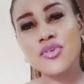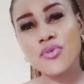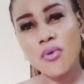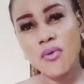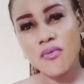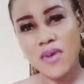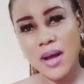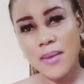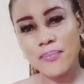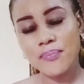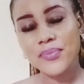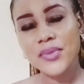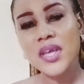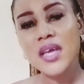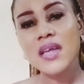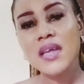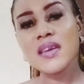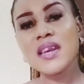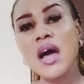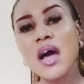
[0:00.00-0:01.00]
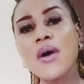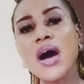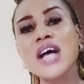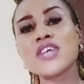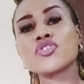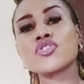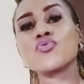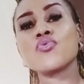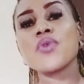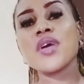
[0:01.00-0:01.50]
turnover. Now,
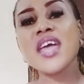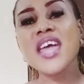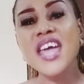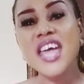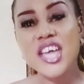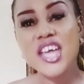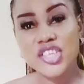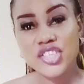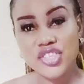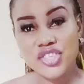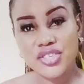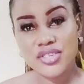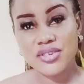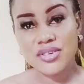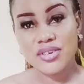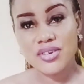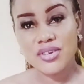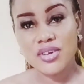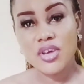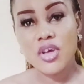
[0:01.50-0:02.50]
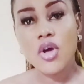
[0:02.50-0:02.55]
as you age,